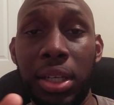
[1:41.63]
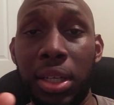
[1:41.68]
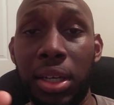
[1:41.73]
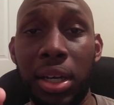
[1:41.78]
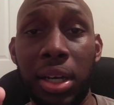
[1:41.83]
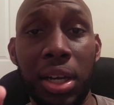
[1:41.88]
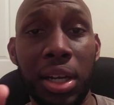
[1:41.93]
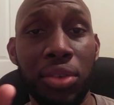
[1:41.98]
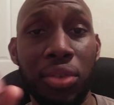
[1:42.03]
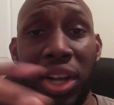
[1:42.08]

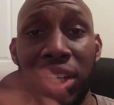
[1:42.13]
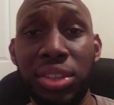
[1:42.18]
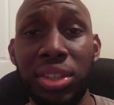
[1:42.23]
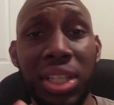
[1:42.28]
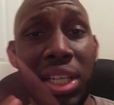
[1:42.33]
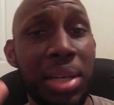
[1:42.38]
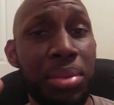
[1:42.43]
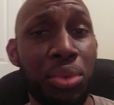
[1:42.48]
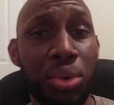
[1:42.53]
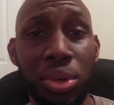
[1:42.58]
write your
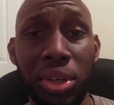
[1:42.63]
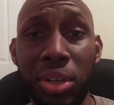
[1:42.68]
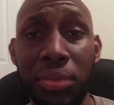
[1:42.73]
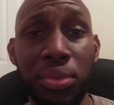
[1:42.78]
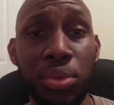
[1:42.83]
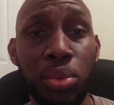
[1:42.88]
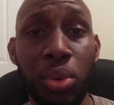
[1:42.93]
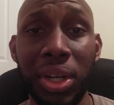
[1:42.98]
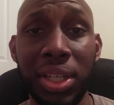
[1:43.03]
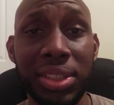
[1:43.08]
name, or
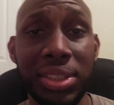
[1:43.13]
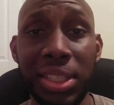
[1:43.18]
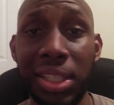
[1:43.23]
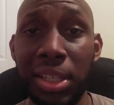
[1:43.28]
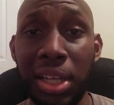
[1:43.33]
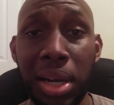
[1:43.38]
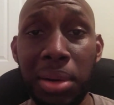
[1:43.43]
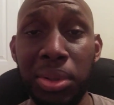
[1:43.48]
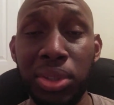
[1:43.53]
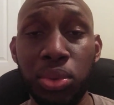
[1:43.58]
if you want to stay
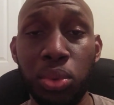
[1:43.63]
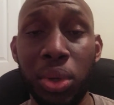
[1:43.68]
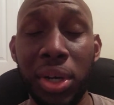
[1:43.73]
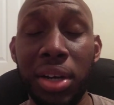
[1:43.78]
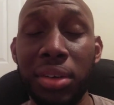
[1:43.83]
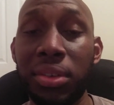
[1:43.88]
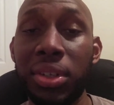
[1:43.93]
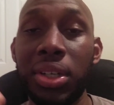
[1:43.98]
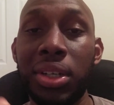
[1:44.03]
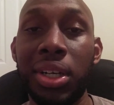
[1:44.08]
anonymous,
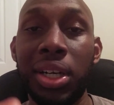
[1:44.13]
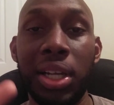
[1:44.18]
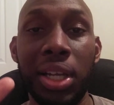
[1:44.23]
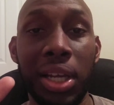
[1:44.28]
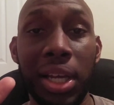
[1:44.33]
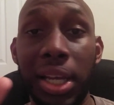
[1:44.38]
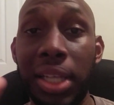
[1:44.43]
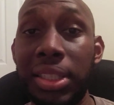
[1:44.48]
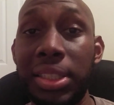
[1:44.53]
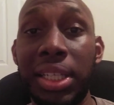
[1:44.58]
whatever,
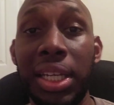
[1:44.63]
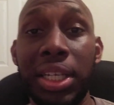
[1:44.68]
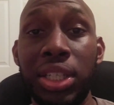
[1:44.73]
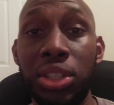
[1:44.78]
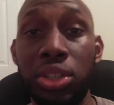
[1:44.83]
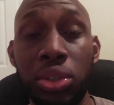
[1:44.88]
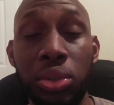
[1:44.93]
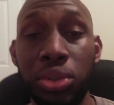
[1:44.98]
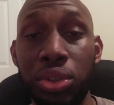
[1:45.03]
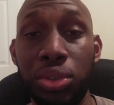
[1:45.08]
and then
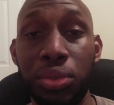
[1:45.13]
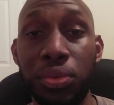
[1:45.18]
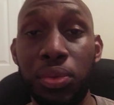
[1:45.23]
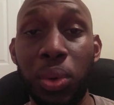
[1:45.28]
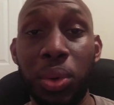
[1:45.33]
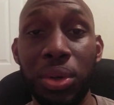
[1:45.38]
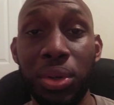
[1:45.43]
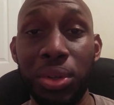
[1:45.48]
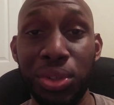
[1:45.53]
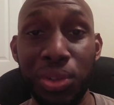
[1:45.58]
you
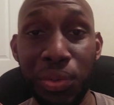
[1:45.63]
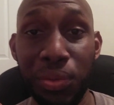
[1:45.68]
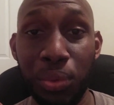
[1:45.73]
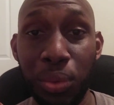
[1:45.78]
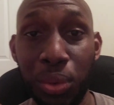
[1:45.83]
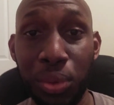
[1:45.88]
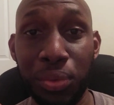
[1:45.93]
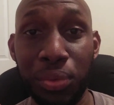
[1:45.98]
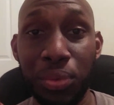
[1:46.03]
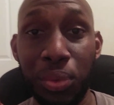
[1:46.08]

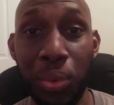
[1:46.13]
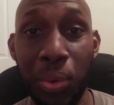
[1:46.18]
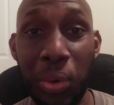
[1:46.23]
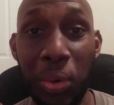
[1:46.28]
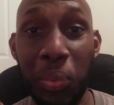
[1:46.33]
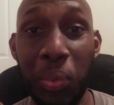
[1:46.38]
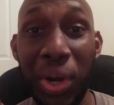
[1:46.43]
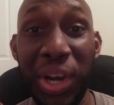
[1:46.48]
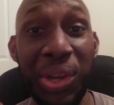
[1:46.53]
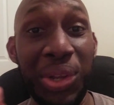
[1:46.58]
vote
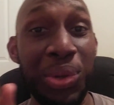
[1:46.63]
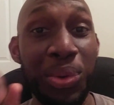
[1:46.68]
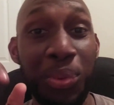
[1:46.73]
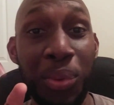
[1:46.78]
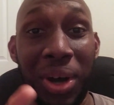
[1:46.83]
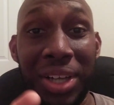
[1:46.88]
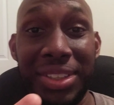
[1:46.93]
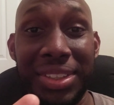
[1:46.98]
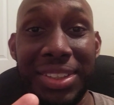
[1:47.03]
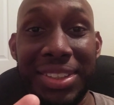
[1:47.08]
for what you
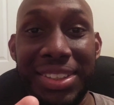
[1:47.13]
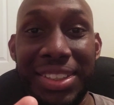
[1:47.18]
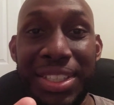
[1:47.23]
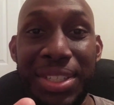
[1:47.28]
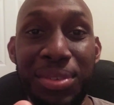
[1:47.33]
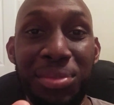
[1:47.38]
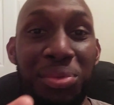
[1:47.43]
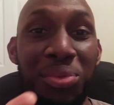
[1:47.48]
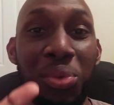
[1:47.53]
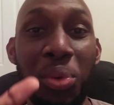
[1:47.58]
want to
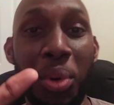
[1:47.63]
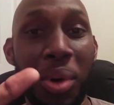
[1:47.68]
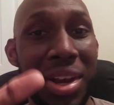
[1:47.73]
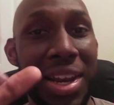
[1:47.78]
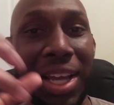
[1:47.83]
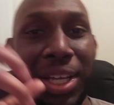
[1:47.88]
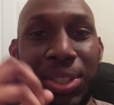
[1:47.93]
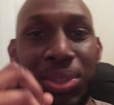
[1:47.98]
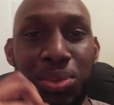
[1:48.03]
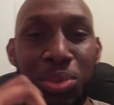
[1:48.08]
see for
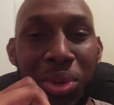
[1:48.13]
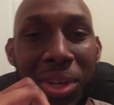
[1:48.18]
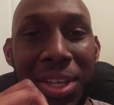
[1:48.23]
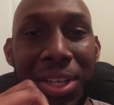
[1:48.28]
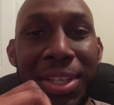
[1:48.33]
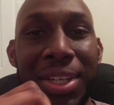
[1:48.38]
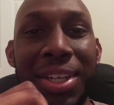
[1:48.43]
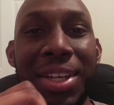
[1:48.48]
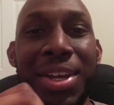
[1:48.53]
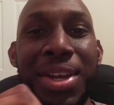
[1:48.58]
next
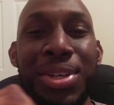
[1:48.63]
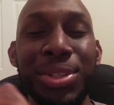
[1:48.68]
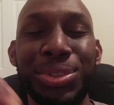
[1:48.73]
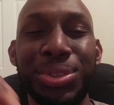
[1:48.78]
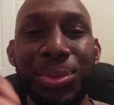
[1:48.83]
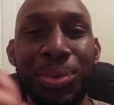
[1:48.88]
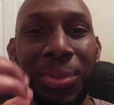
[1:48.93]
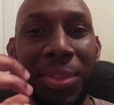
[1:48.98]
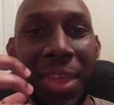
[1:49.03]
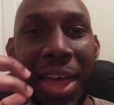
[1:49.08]
week.
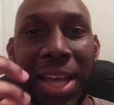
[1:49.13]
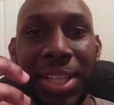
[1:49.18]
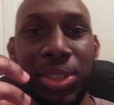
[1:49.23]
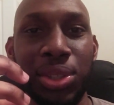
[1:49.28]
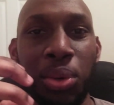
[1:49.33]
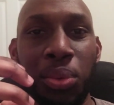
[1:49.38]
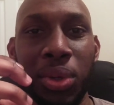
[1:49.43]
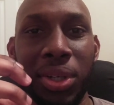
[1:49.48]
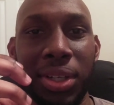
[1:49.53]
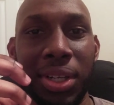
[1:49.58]
So
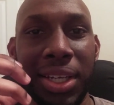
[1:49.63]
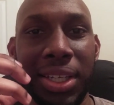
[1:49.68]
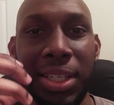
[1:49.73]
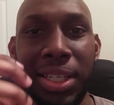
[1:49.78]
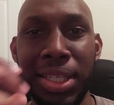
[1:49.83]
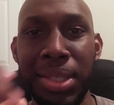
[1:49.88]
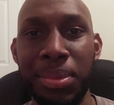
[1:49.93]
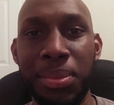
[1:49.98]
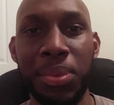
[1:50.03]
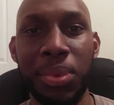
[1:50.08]
that's how we're going to
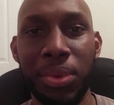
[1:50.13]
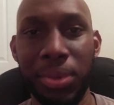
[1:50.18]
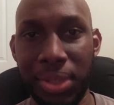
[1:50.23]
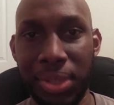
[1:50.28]
keep